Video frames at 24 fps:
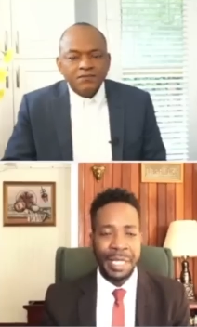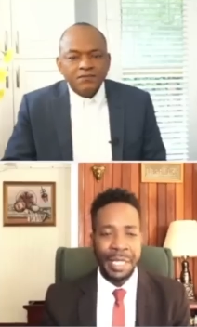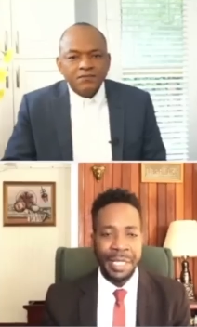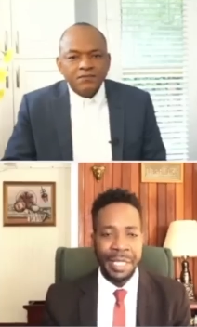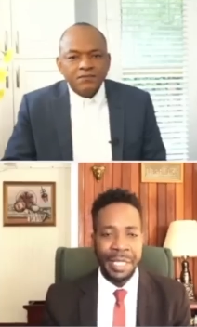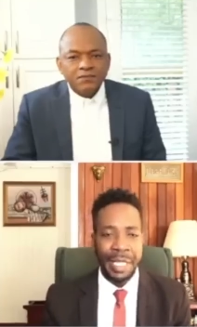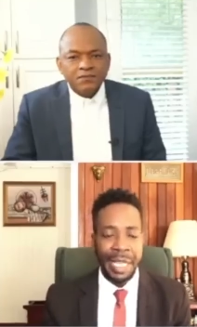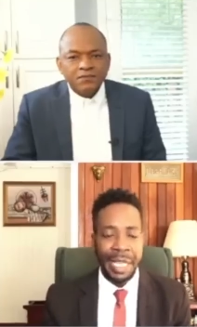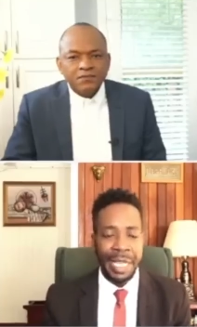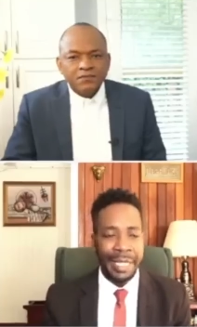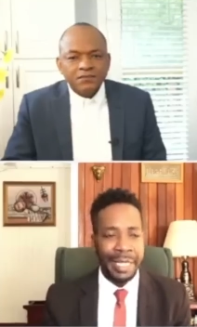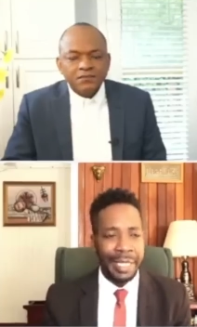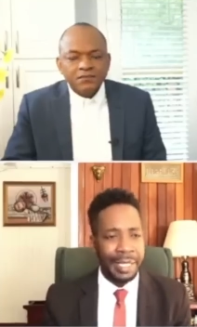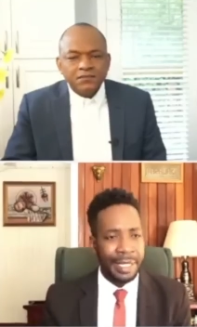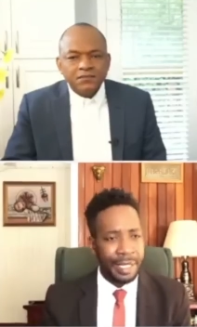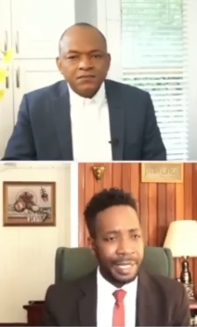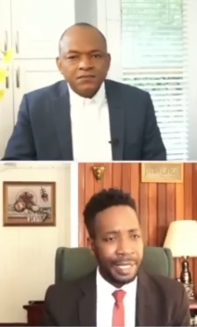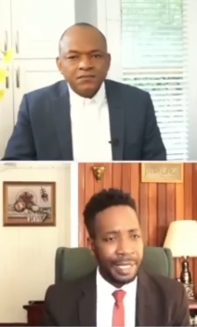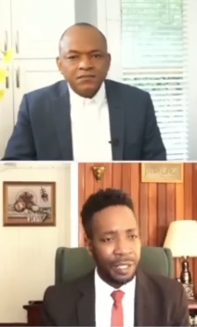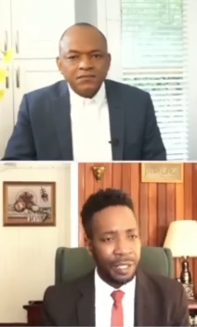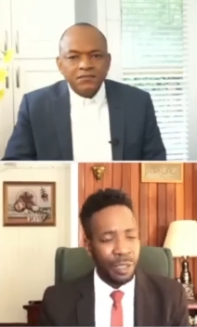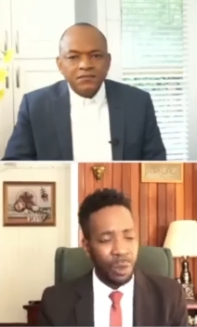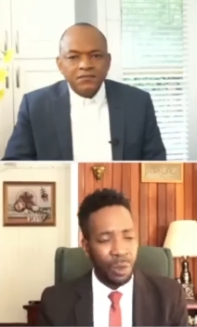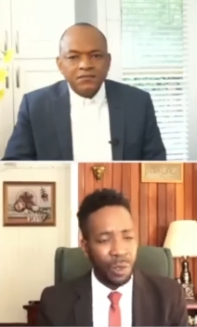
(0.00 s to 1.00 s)
Speaker 1: Athletics
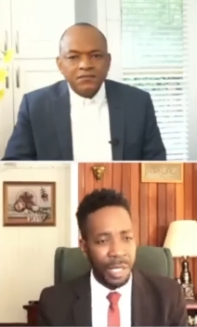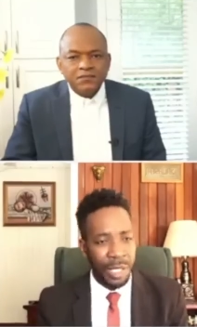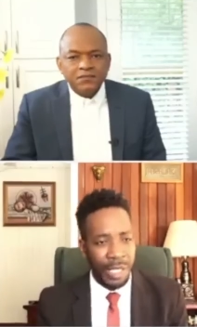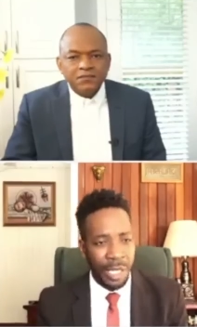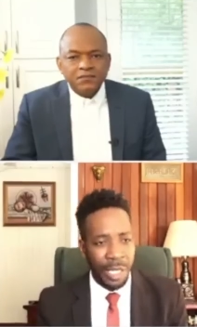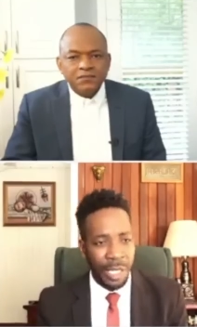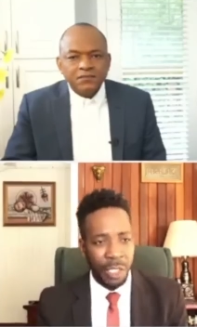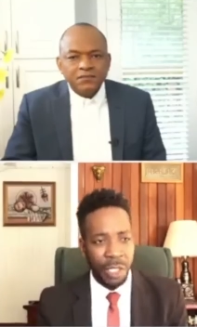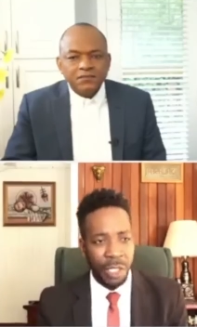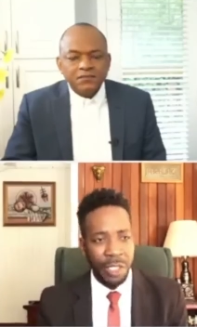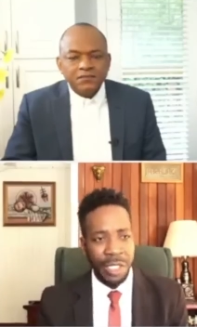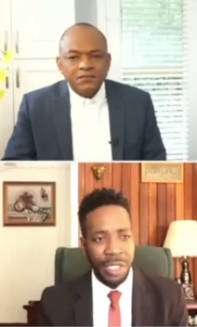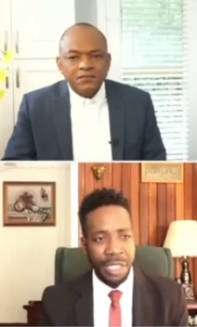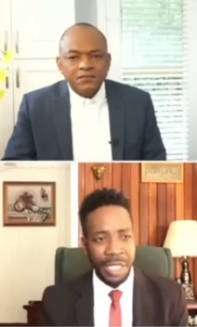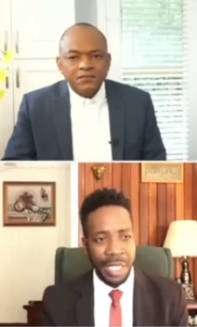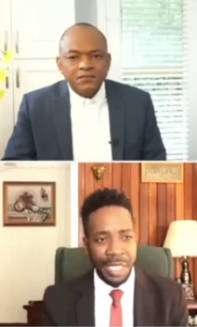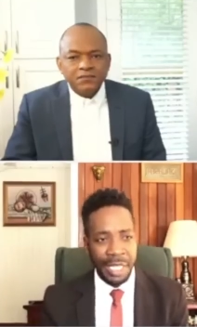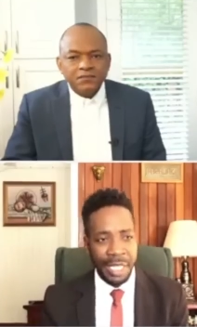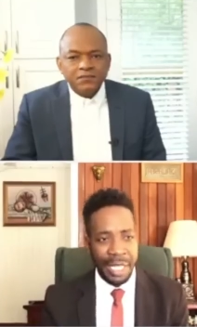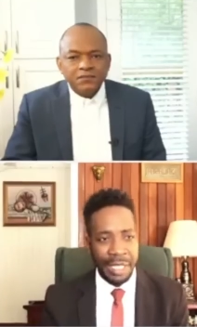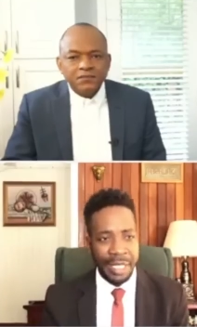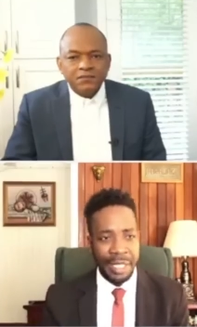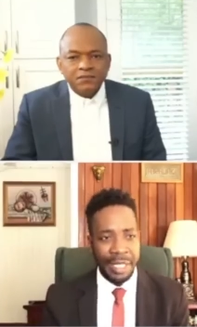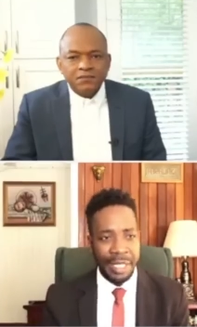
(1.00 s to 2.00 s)
Association saying that the
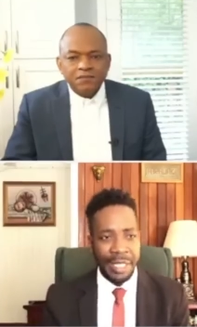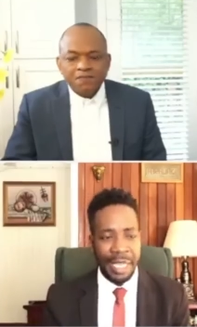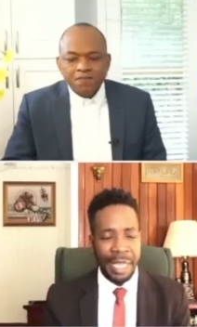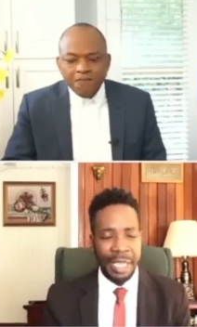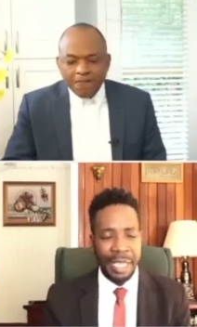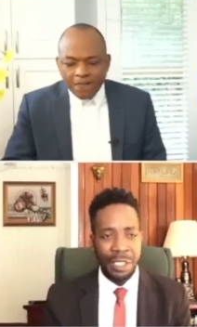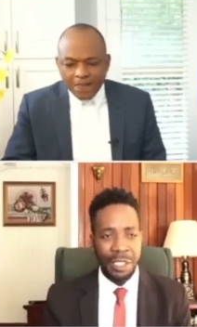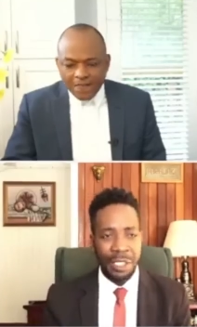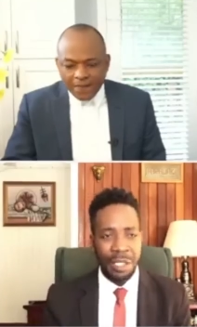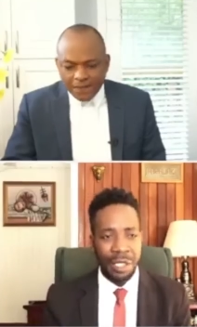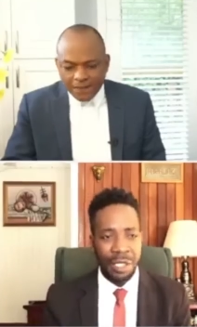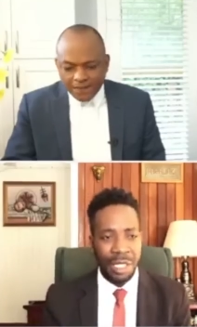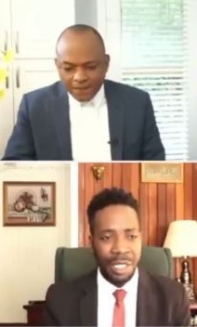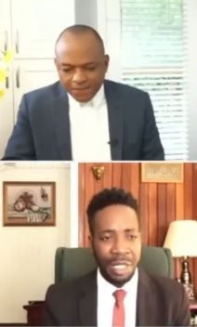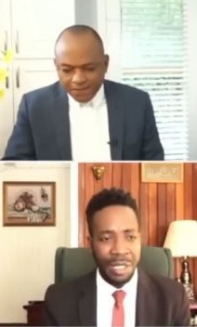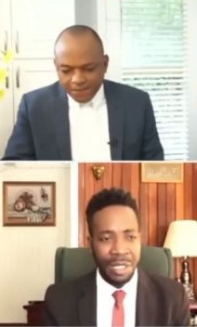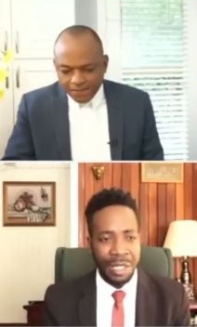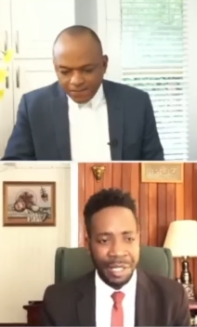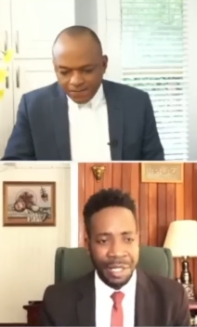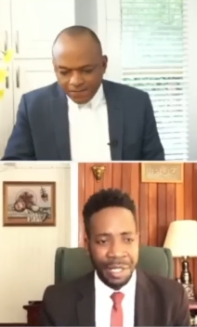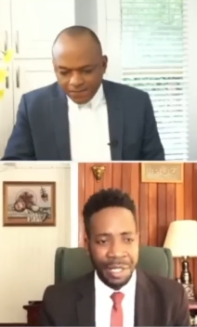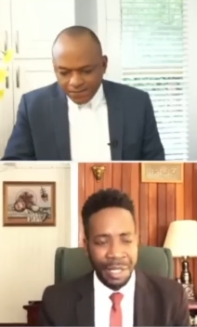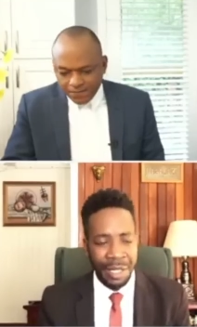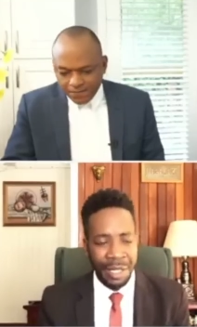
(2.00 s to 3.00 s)
nationals,
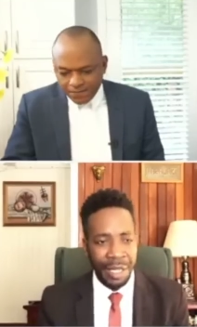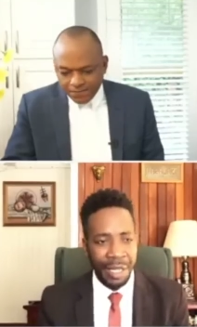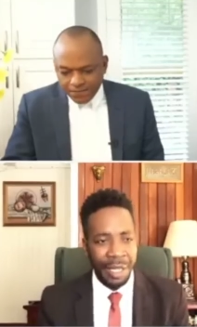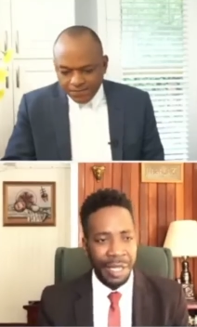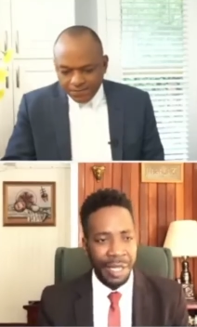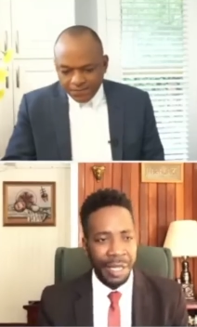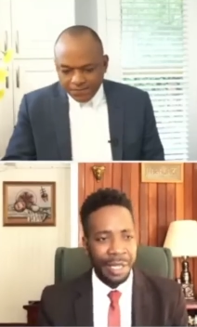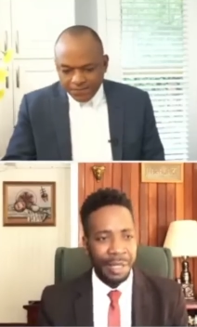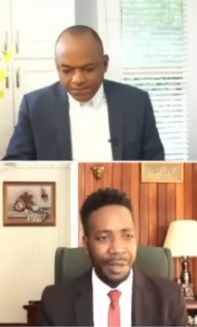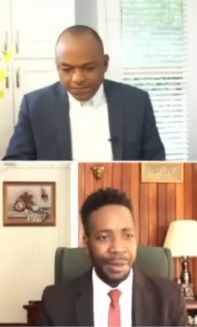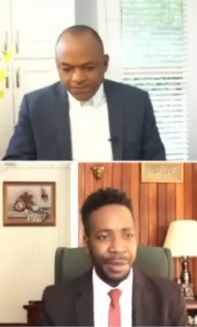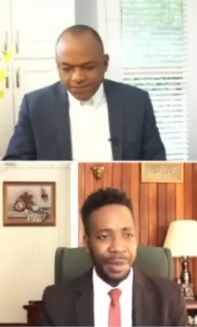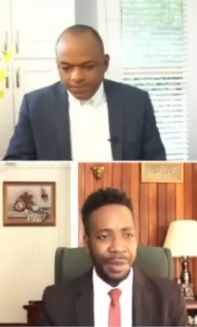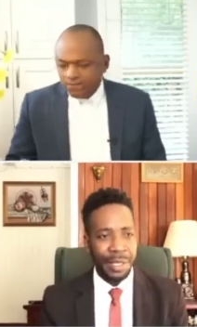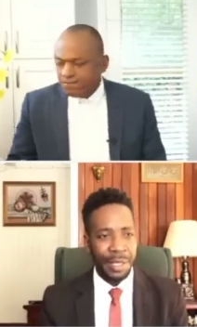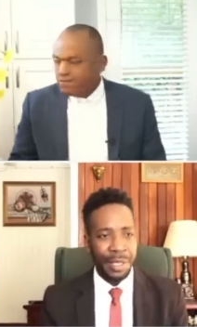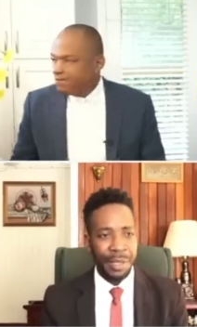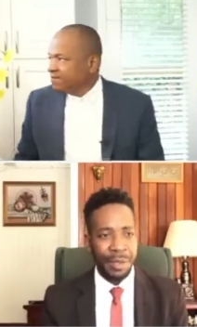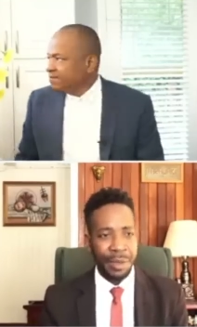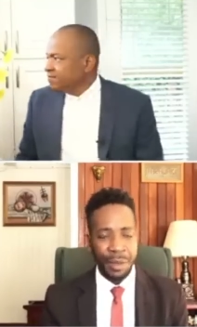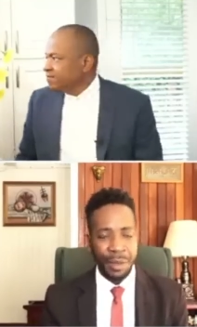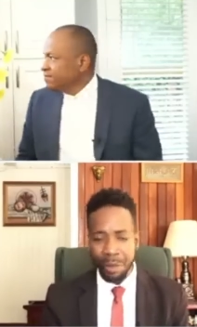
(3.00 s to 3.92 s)
you know,